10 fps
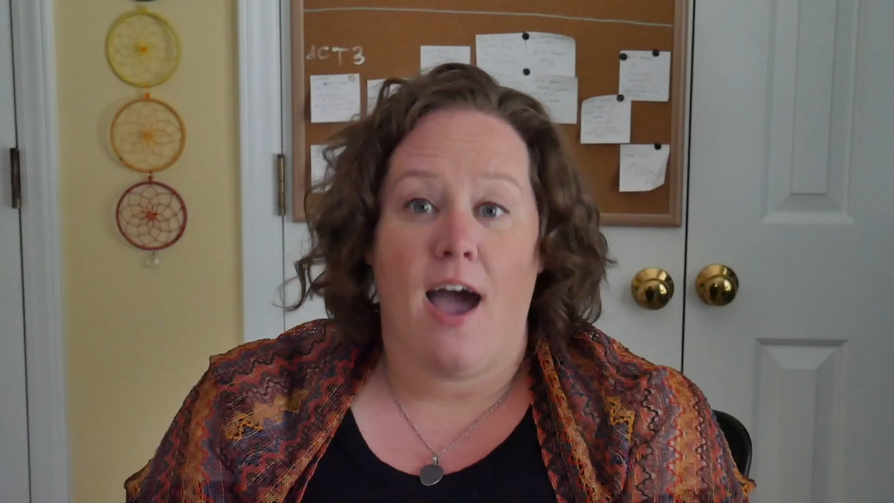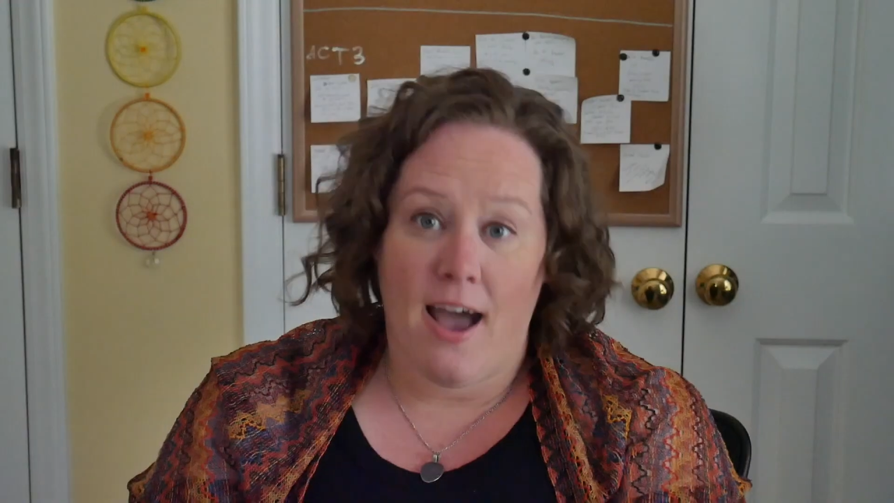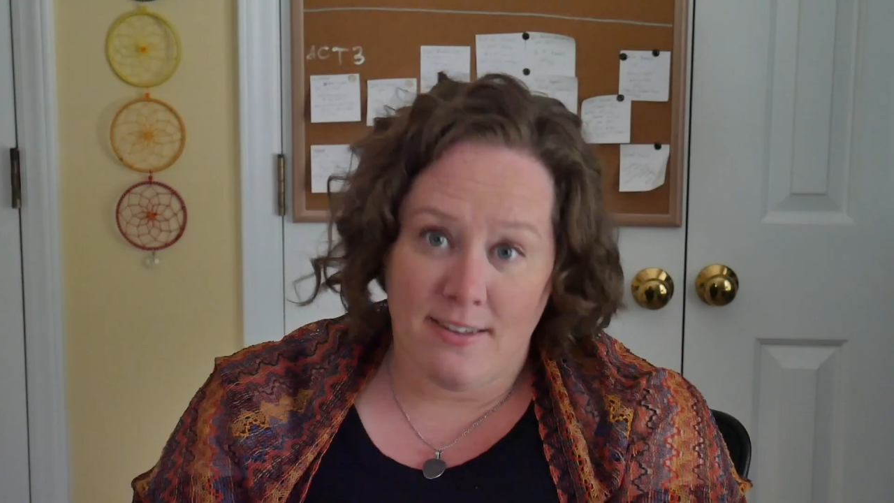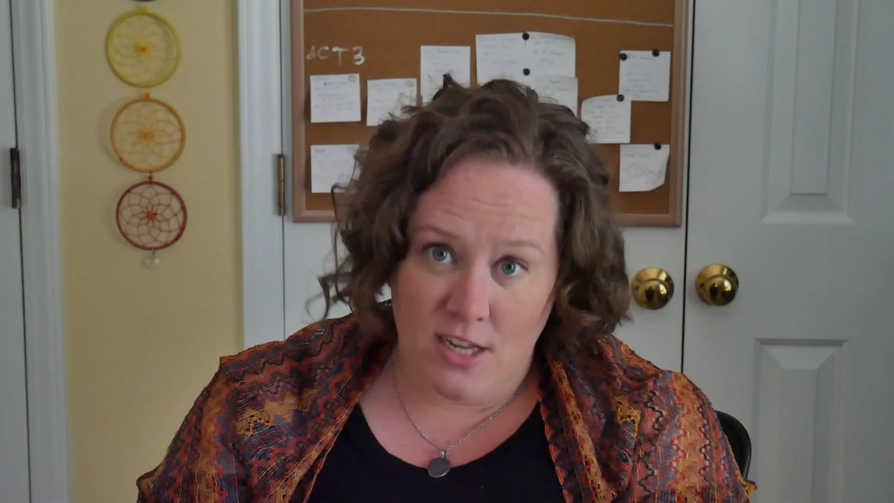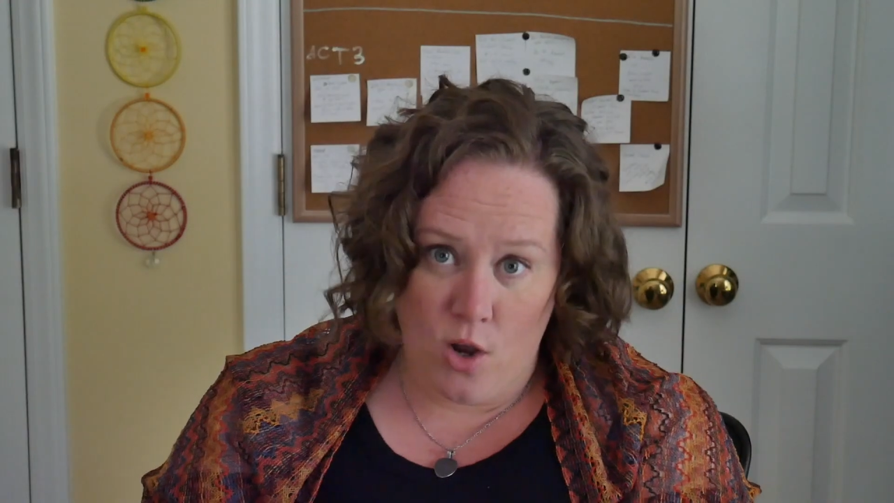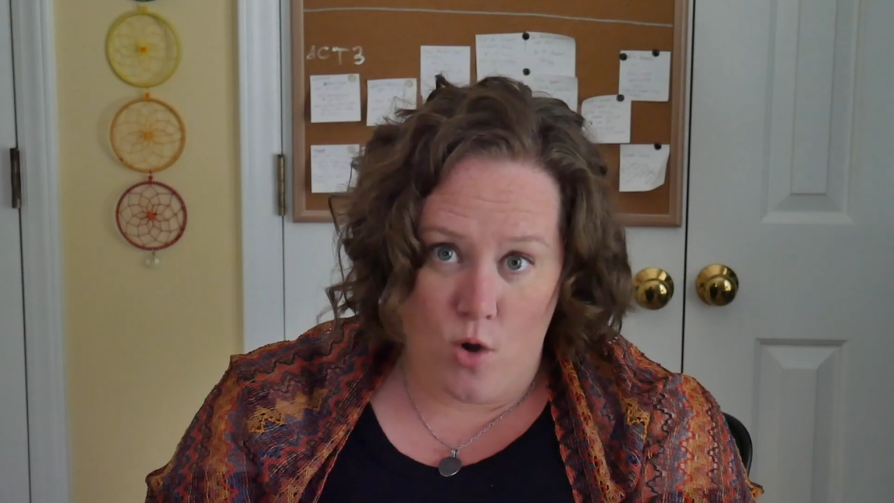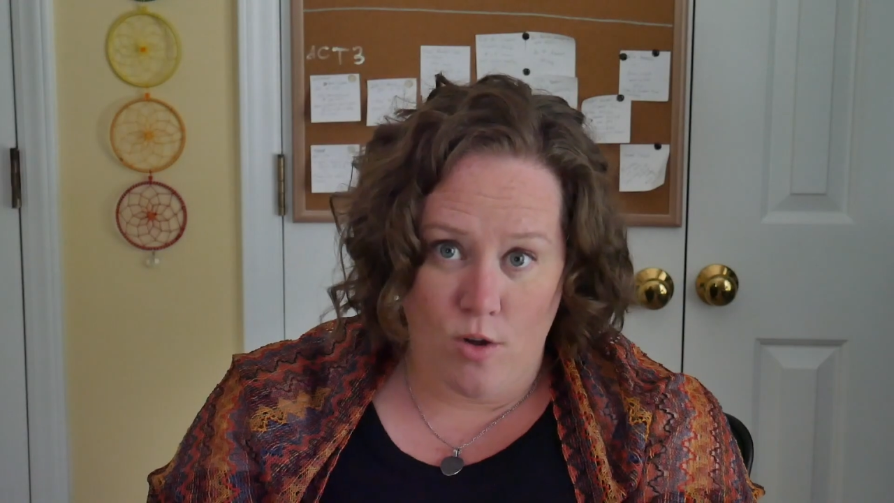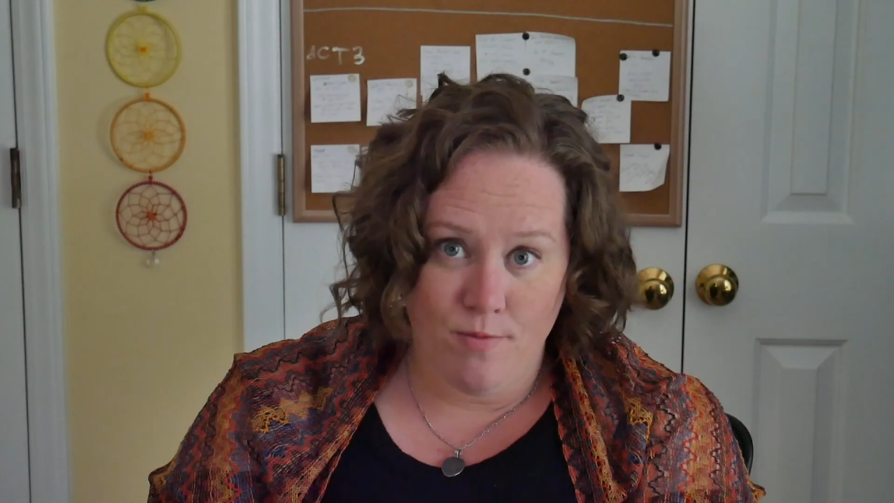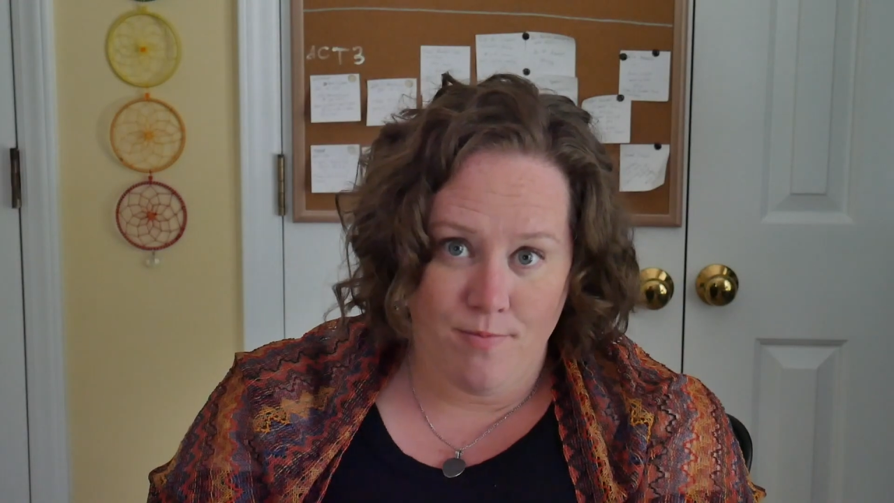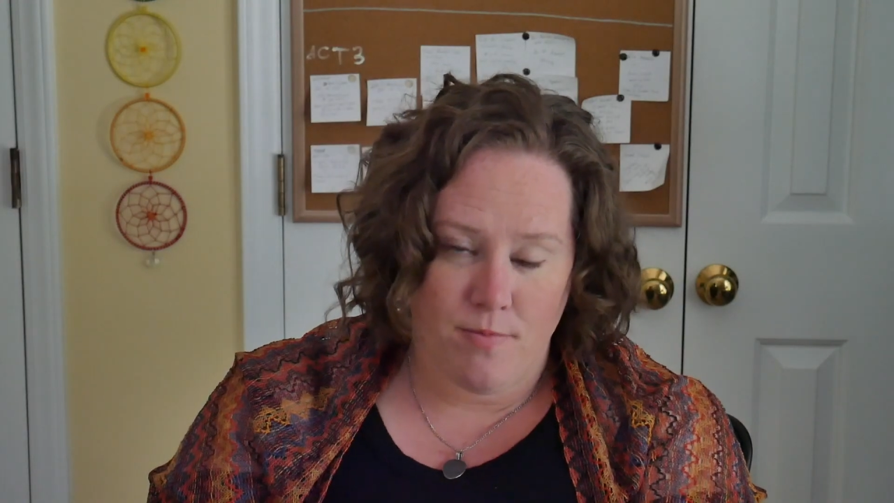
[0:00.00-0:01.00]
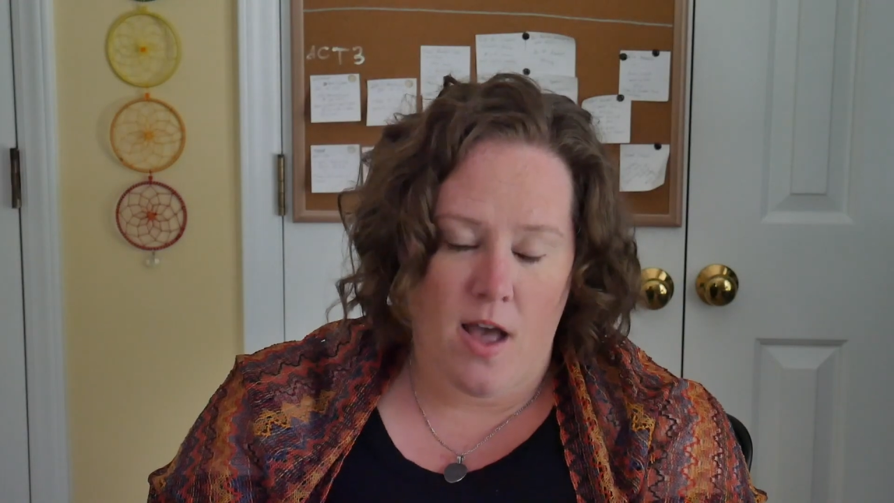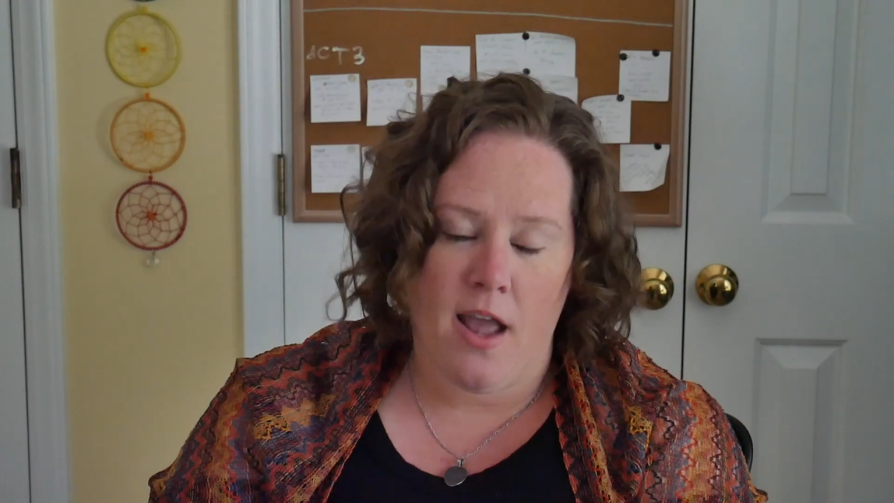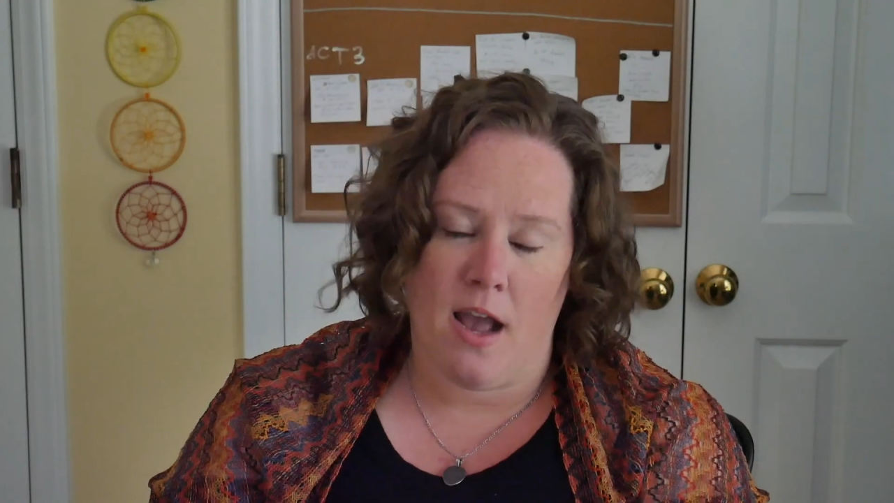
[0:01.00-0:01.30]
as a whole, I